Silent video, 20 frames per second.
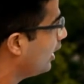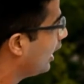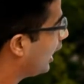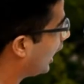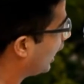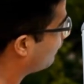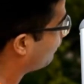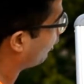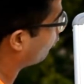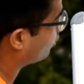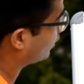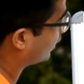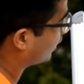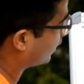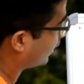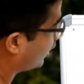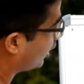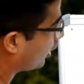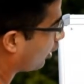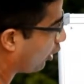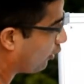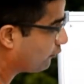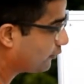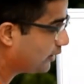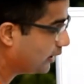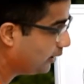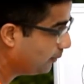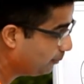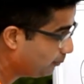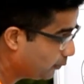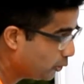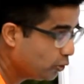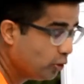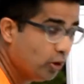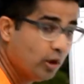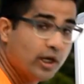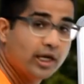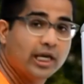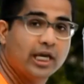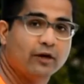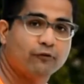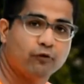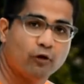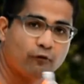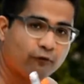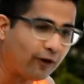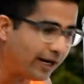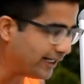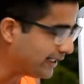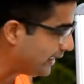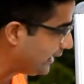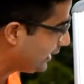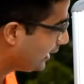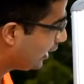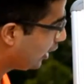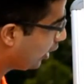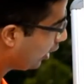about the color of the blue, if you'll find it